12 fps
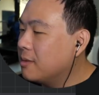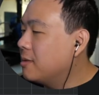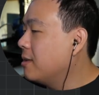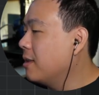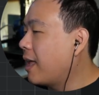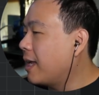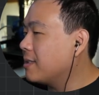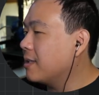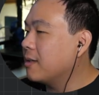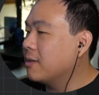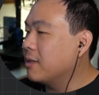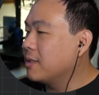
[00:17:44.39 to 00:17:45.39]
The last
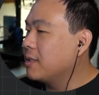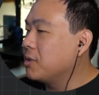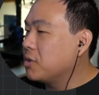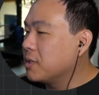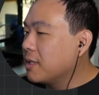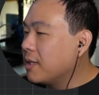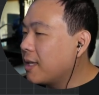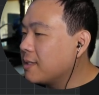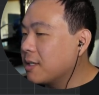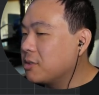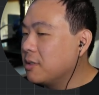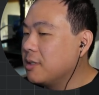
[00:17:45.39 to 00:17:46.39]
thing are the stitches, and that's
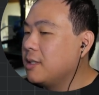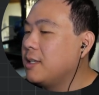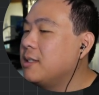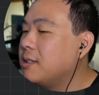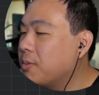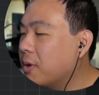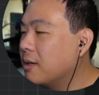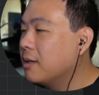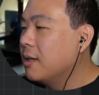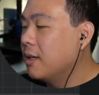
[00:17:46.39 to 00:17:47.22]
actually the easy part.